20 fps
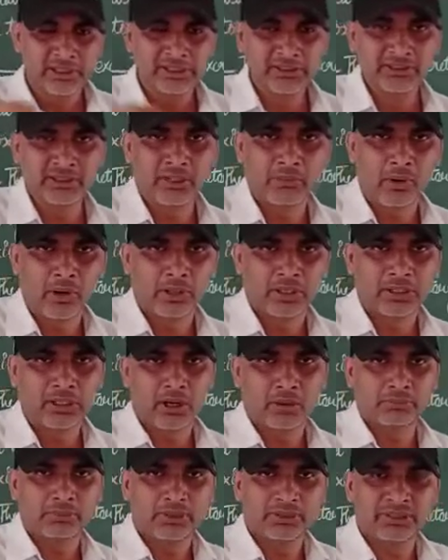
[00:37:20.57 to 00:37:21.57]
in the body
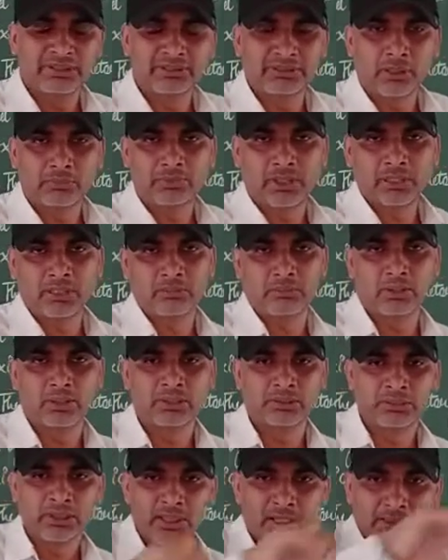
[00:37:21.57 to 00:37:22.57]
of these of the
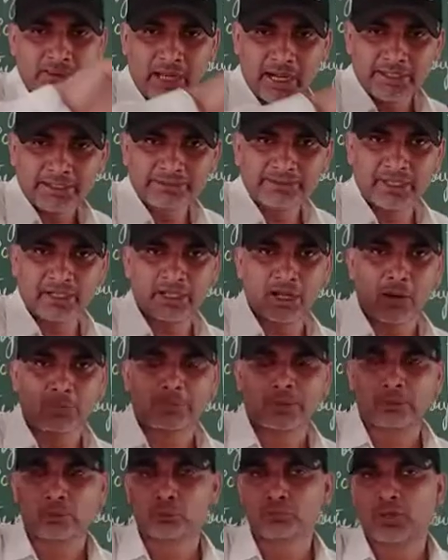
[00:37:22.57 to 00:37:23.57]
animals, that is
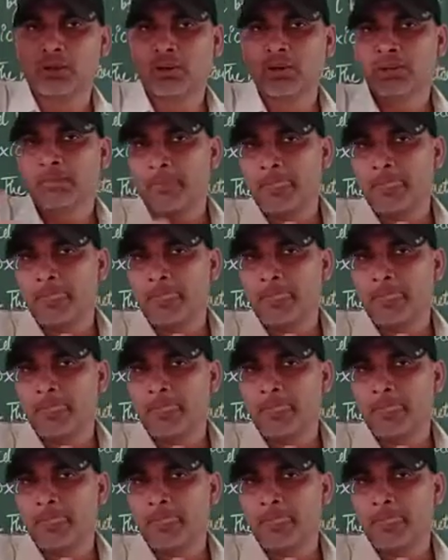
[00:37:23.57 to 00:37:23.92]
adapted to the